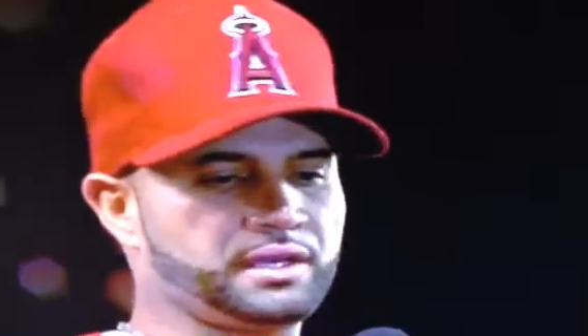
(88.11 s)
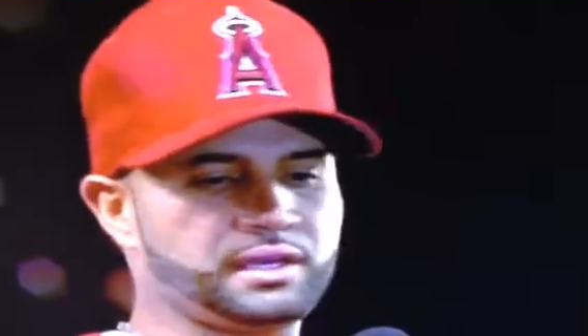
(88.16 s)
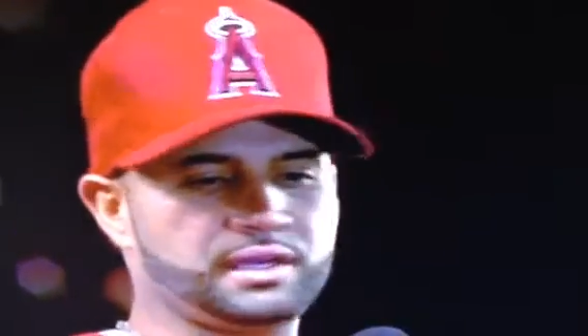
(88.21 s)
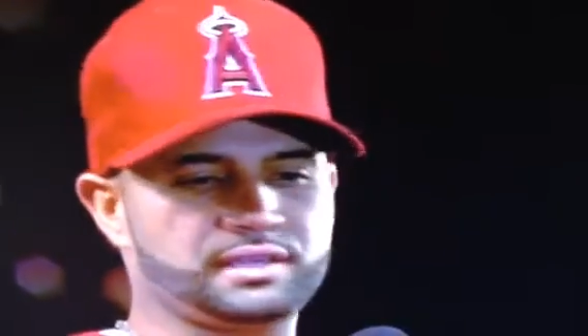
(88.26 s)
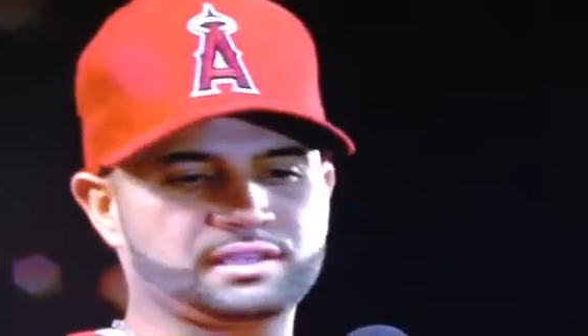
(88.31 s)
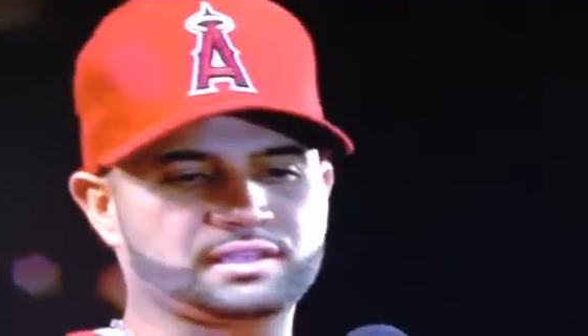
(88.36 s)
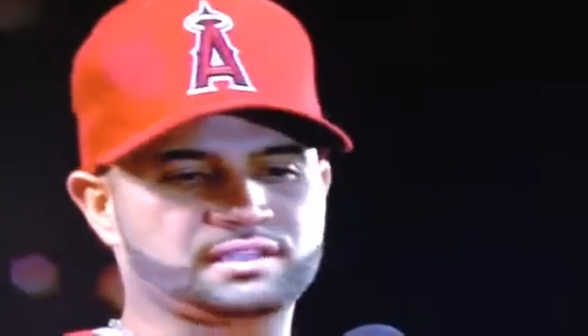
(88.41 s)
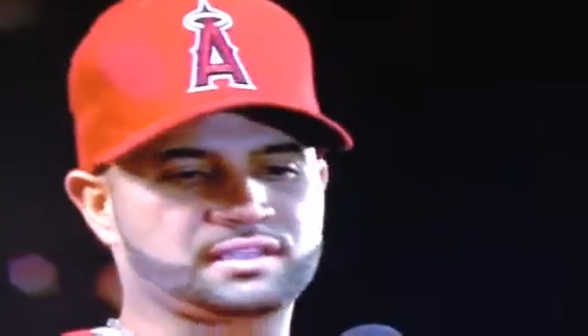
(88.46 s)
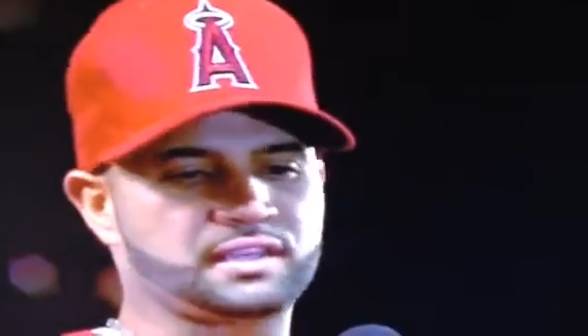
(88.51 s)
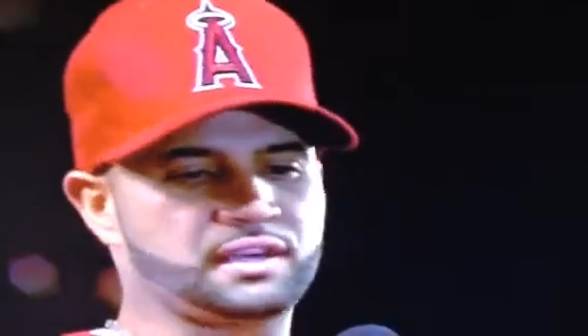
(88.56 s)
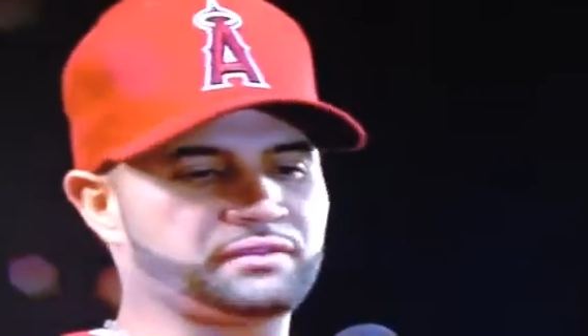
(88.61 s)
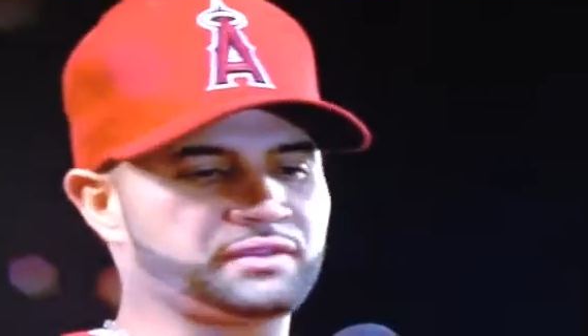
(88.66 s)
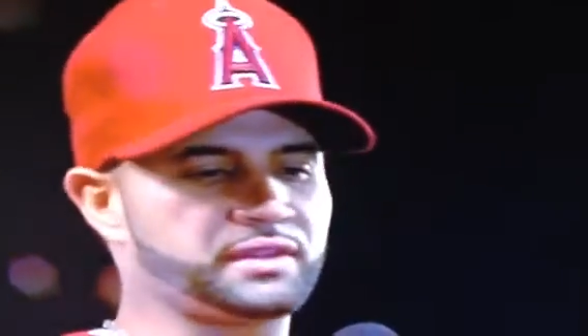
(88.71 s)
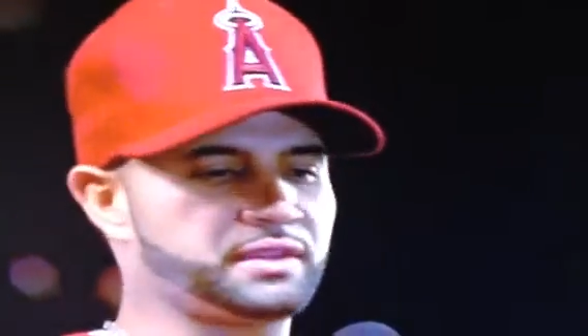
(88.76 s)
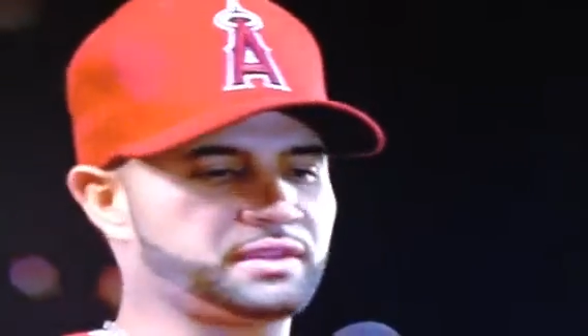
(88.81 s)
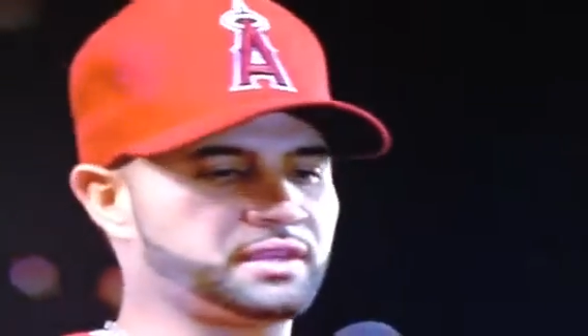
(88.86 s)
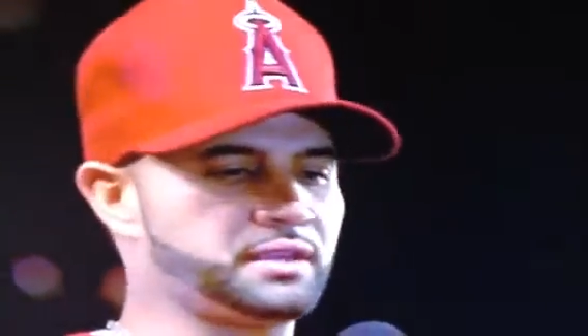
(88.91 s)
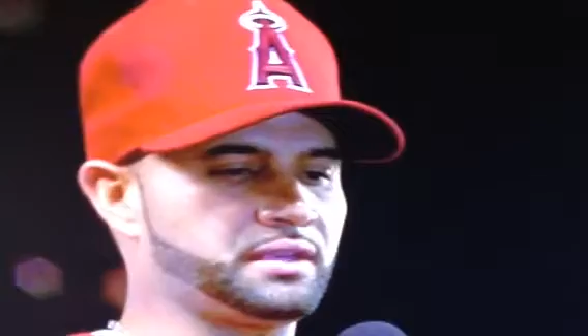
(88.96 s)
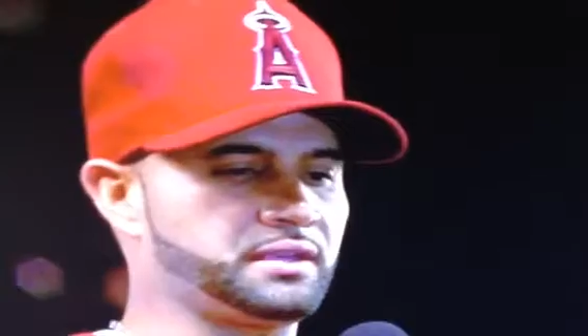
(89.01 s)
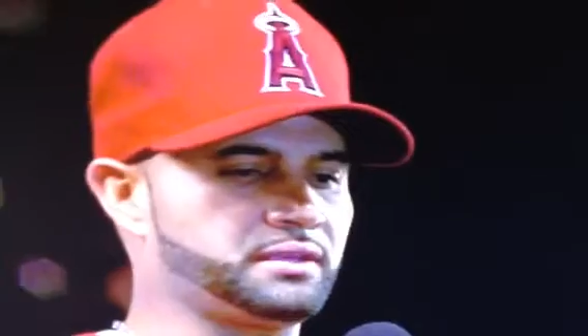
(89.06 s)
it's just
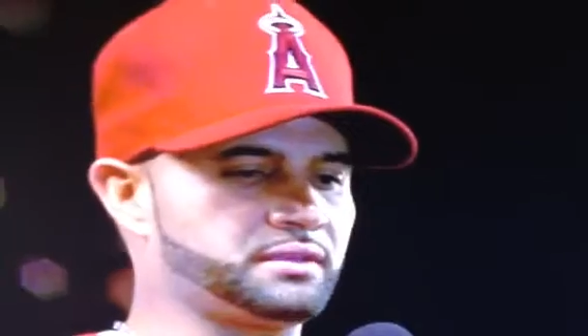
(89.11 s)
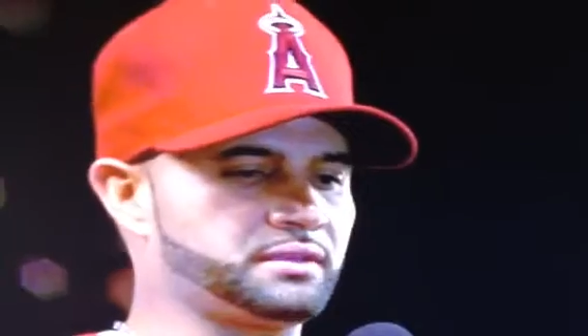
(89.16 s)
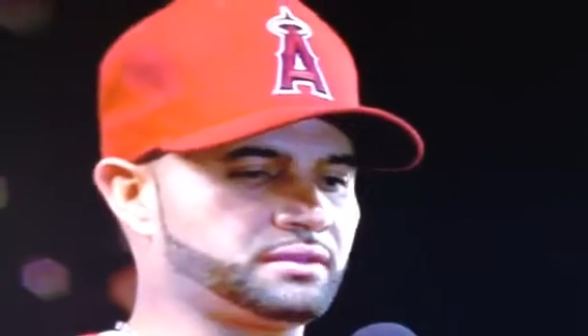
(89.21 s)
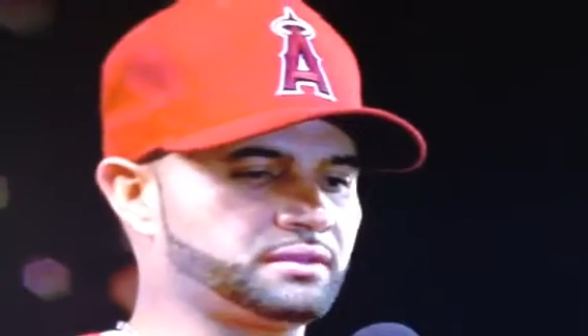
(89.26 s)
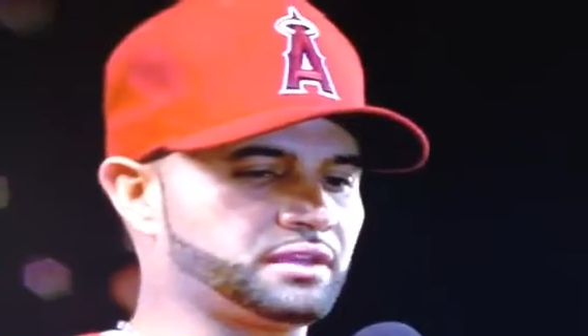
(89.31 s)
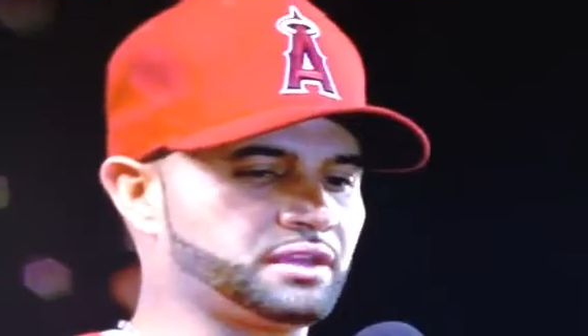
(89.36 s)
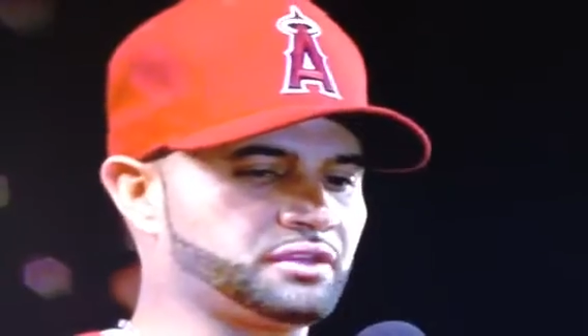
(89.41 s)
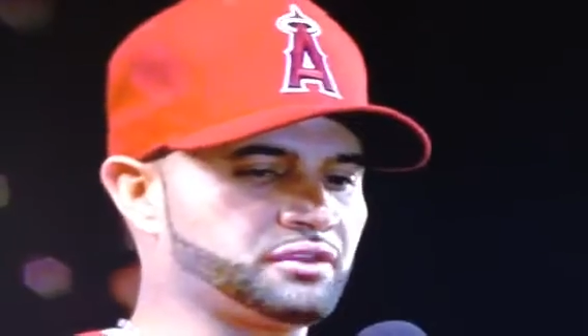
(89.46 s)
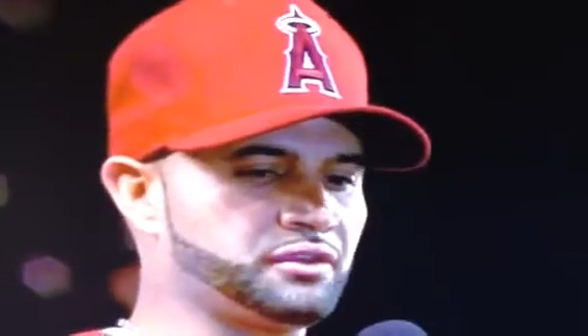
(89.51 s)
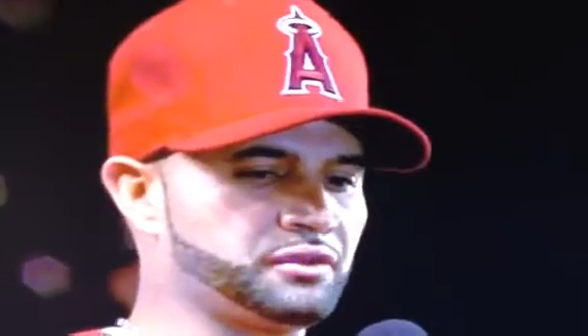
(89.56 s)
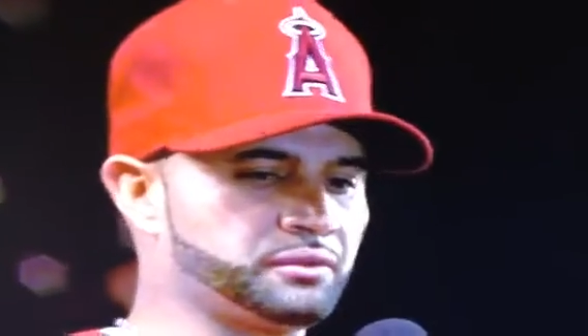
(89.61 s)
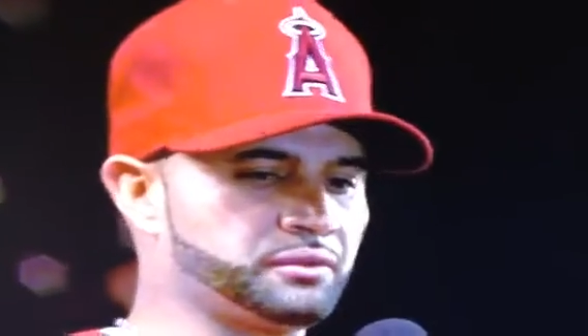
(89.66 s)
something that